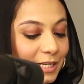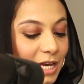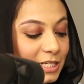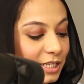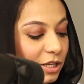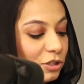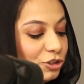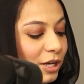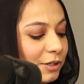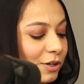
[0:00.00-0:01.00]
until
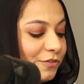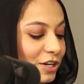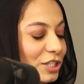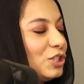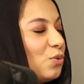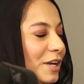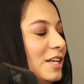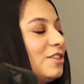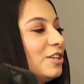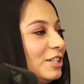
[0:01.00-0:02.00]
January 1st,
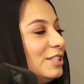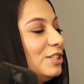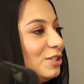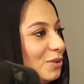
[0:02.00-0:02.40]
2032.